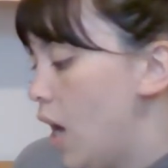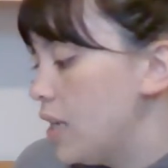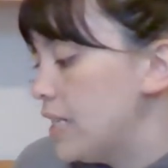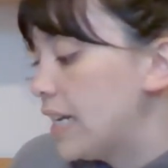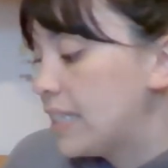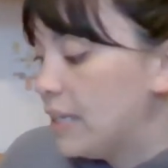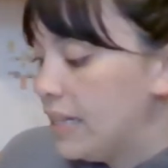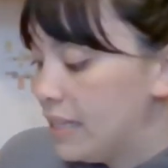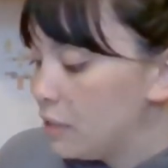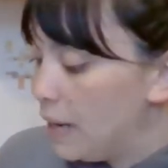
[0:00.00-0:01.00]
Next
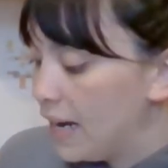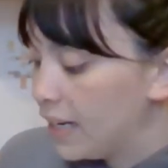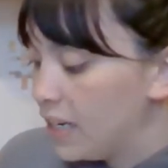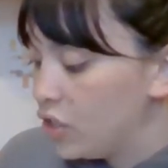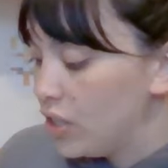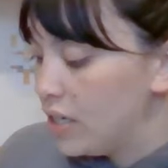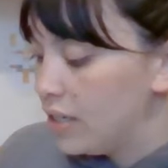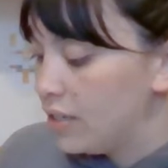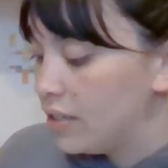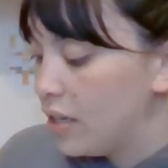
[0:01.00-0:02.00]
in this package
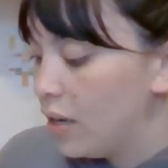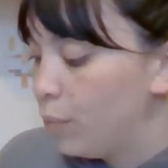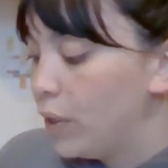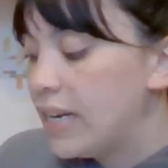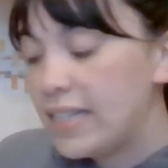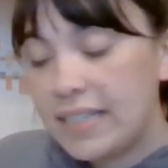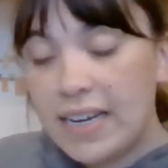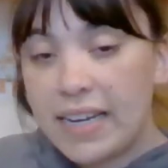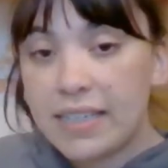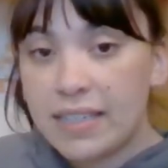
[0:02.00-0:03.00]
is the
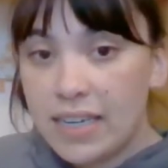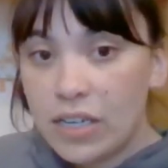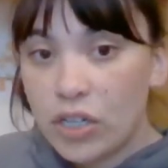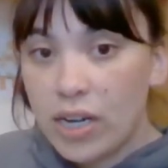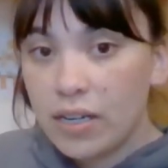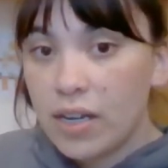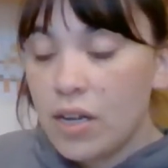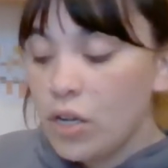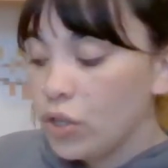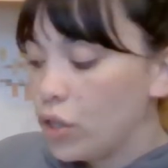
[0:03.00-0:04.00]
pre-anesthetic sedation.
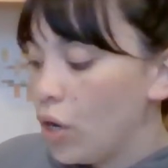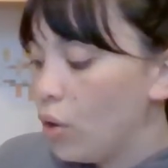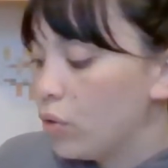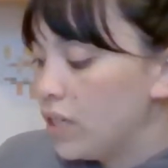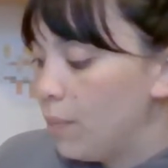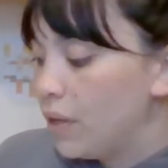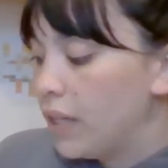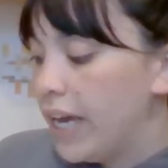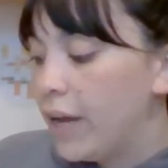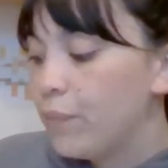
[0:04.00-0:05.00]
So
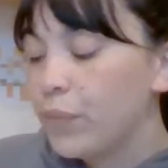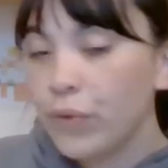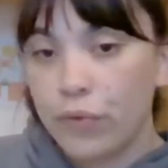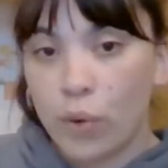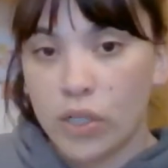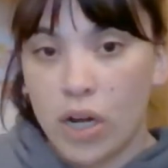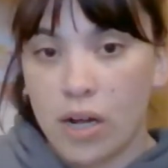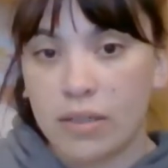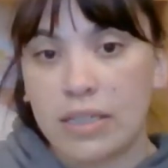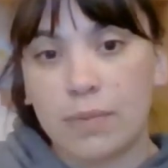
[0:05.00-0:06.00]
typically for
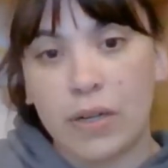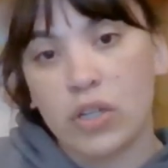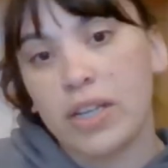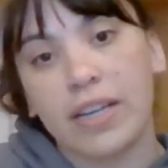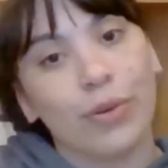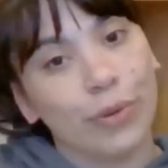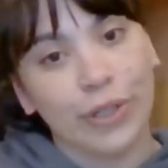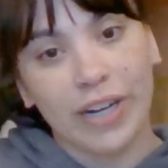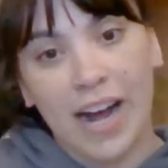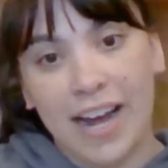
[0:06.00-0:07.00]
dogs, especially an
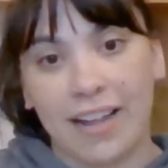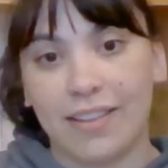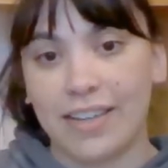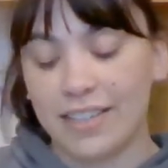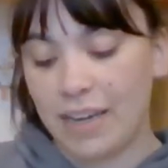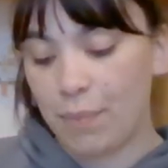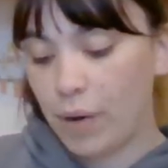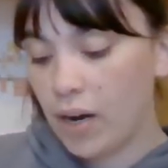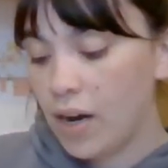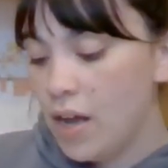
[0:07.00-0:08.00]
older guy like
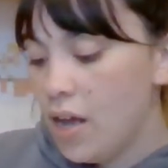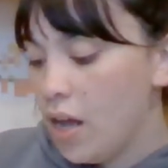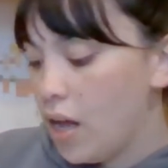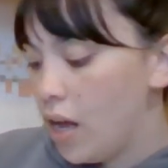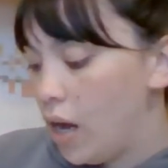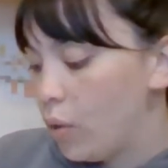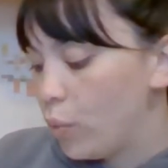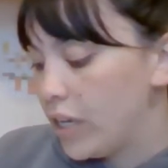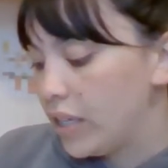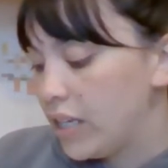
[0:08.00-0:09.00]
Skipper,
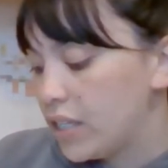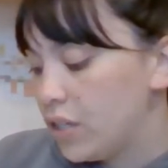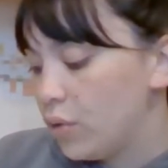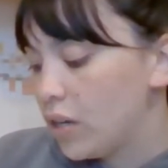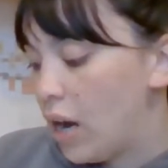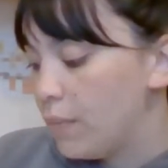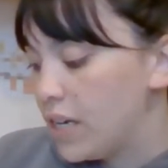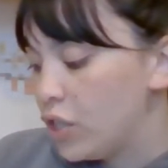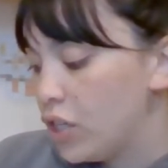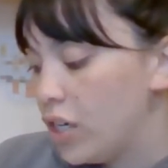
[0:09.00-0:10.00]
we like to do a
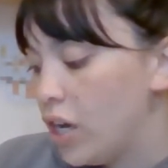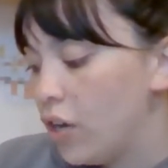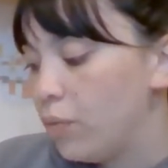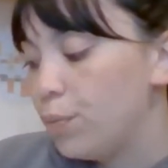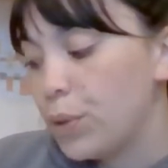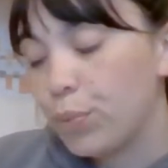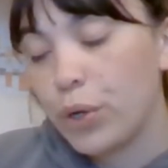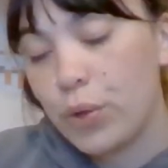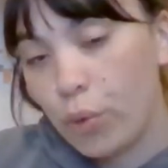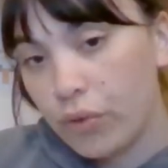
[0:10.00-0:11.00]
combination of
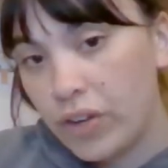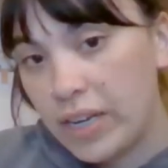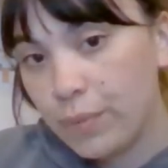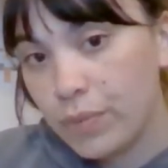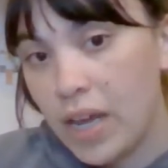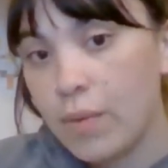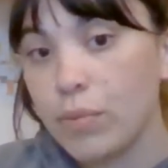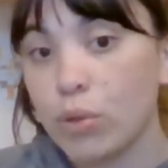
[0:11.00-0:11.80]
buprenorphine and